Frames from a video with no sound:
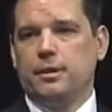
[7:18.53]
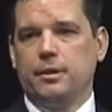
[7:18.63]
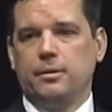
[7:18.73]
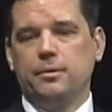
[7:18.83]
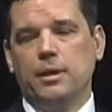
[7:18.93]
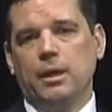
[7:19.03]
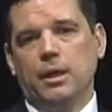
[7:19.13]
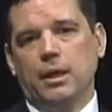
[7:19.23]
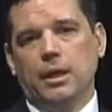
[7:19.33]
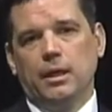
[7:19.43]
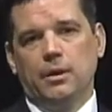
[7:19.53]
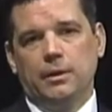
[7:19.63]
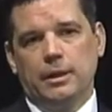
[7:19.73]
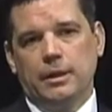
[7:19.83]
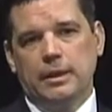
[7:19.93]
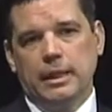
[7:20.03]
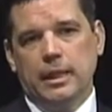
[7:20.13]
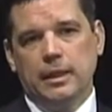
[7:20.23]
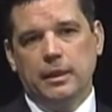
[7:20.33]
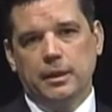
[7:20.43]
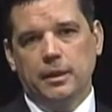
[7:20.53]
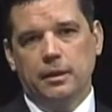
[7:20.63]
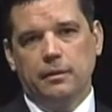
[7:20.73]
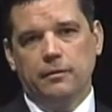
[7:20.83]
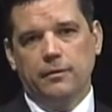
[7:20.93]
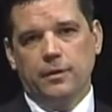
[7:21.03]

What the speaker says: So in the case of